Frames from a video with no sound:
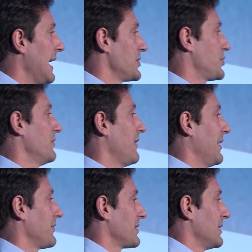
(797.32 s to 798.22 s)
and
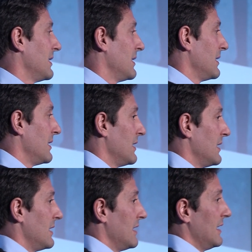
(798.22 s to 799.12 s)
survived.
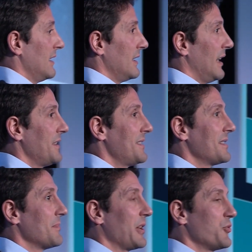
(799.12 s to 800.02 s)
And this
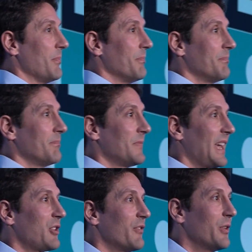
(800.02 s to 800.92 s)
is my dream.
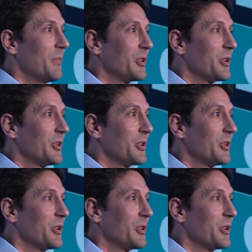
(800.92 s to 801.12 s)
Thank you very